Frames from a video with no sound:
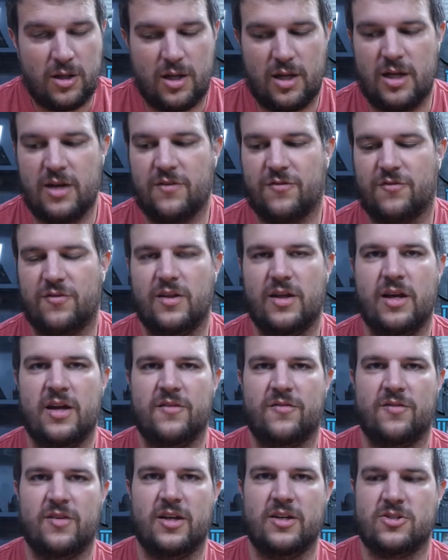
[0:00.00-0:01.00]

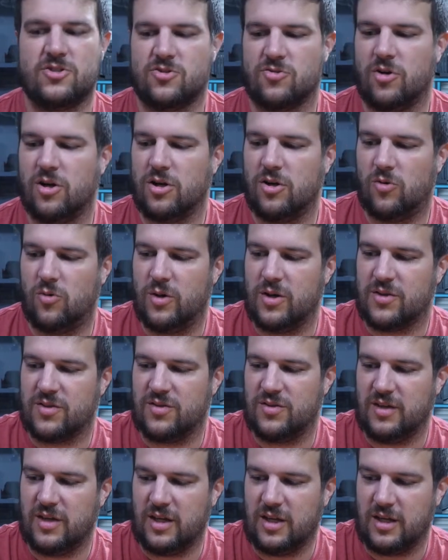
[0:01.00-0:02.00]
if they struggle
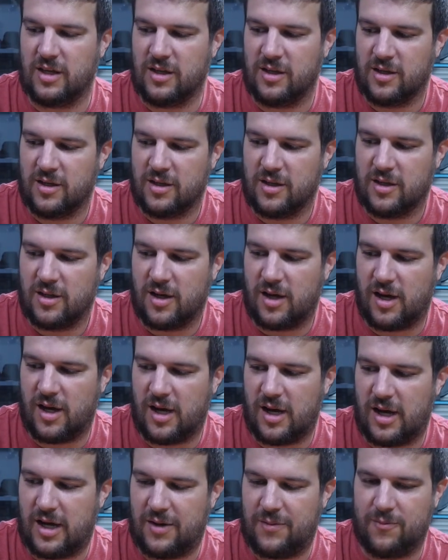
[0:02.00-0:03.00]
with the
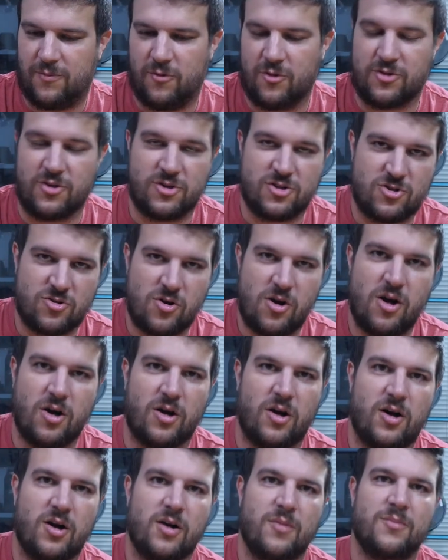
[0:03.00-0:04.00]

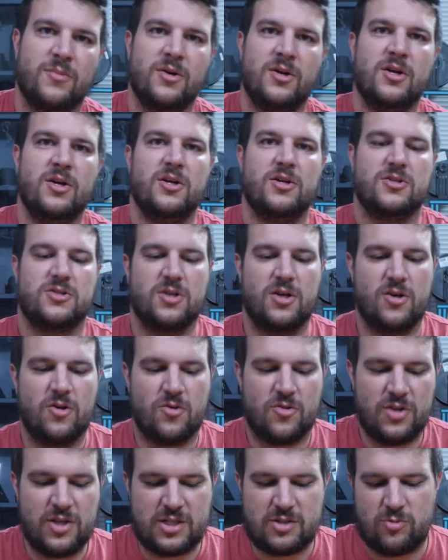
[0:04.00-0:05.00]
strong arm. So
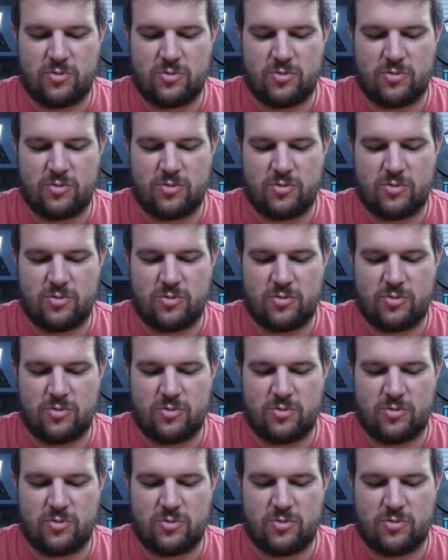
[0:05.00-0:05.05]
this